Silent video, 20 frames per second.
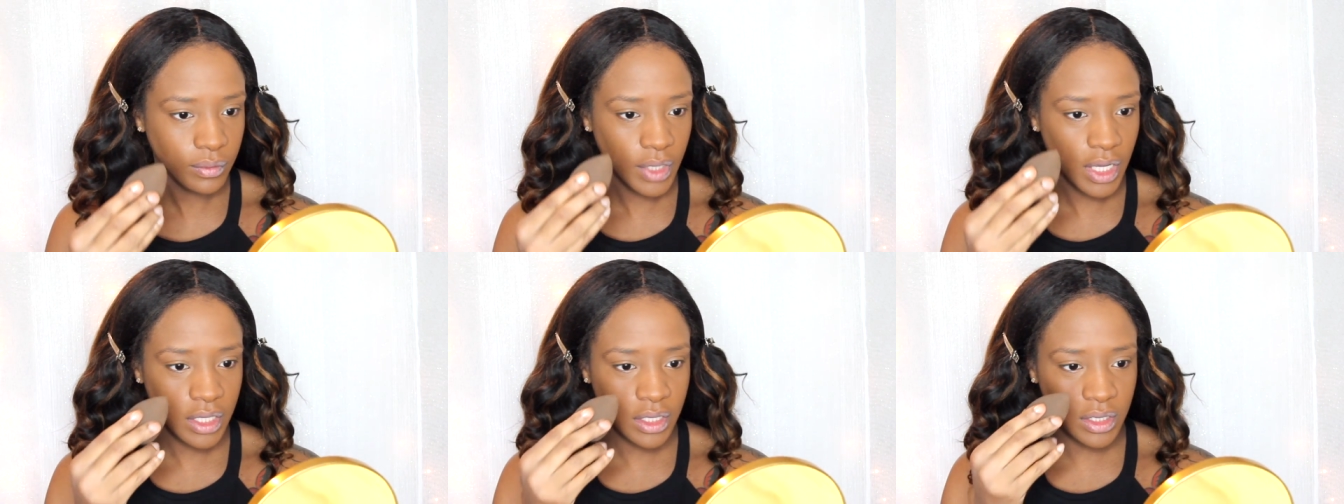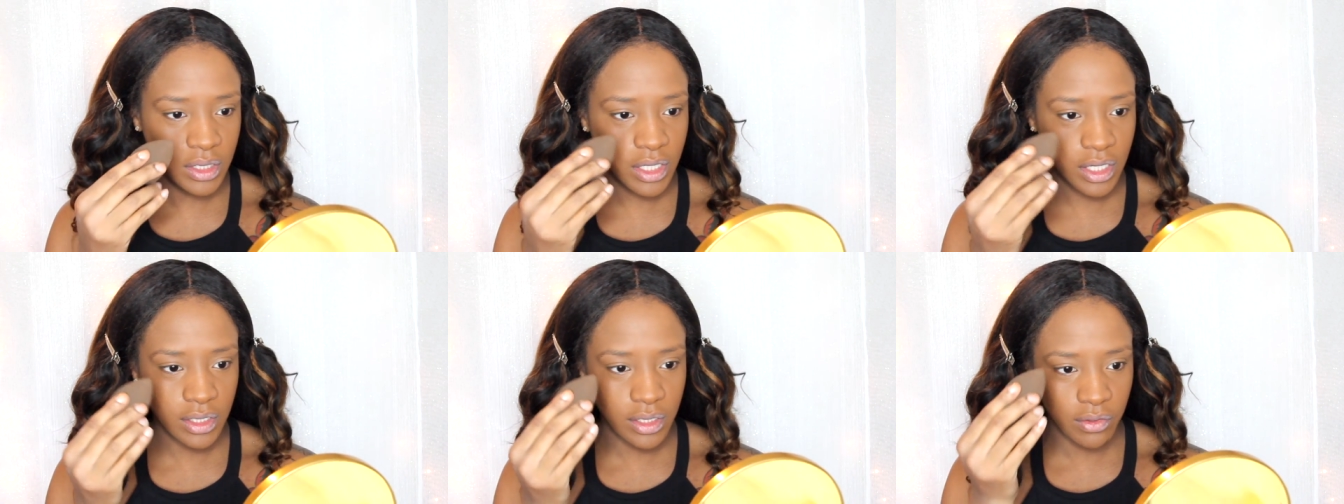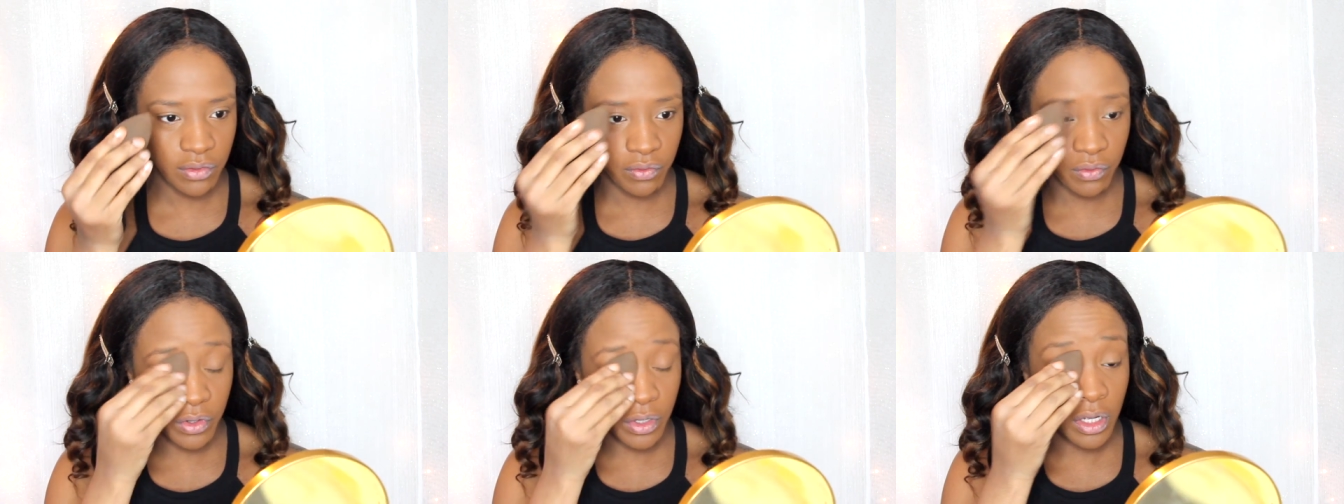it
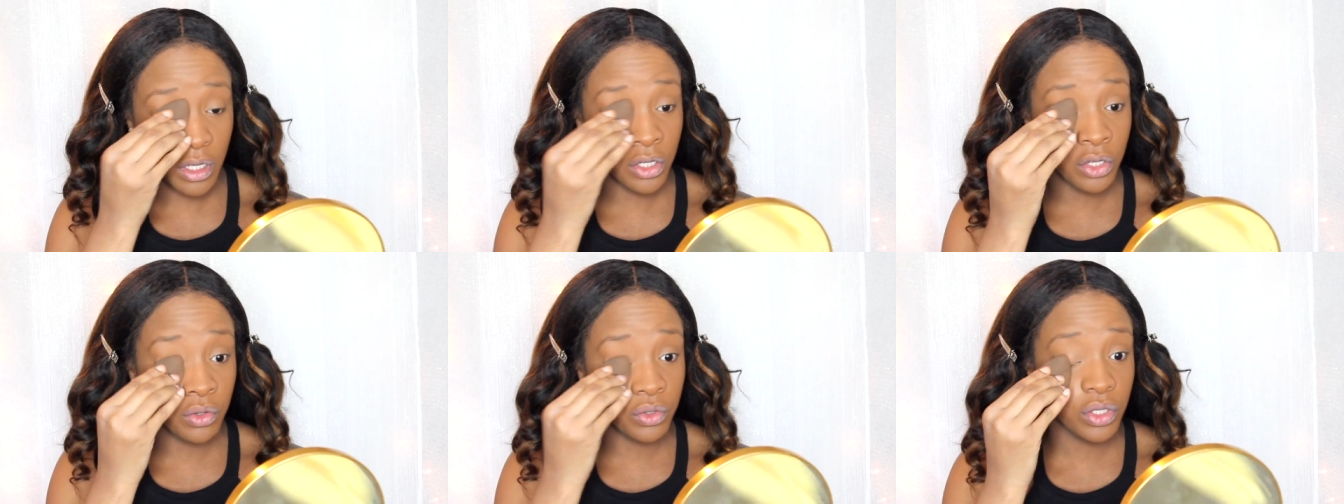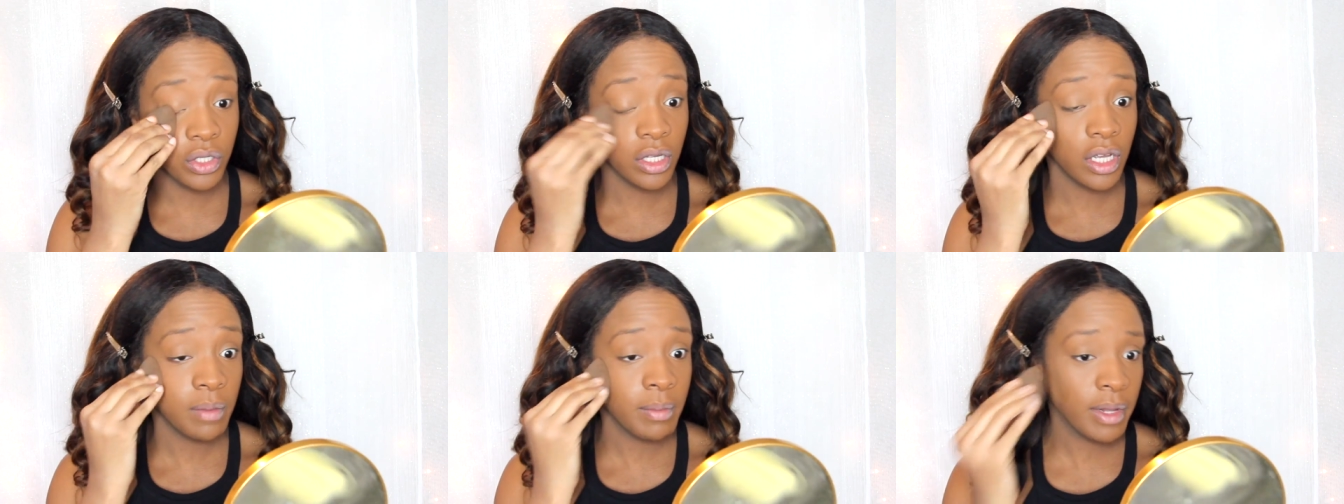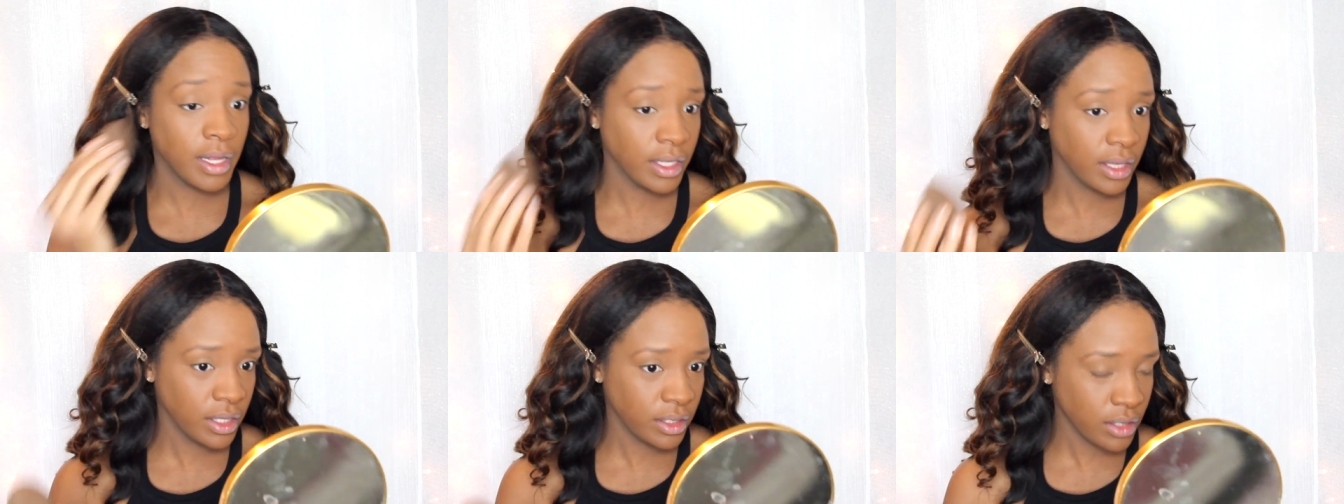doesn't usually come
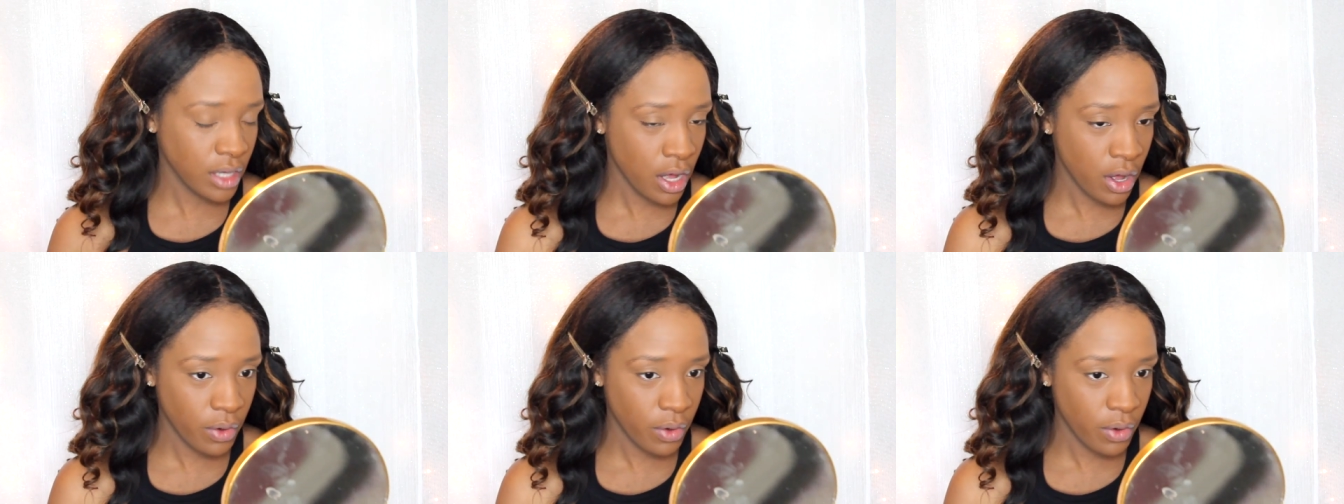out like this.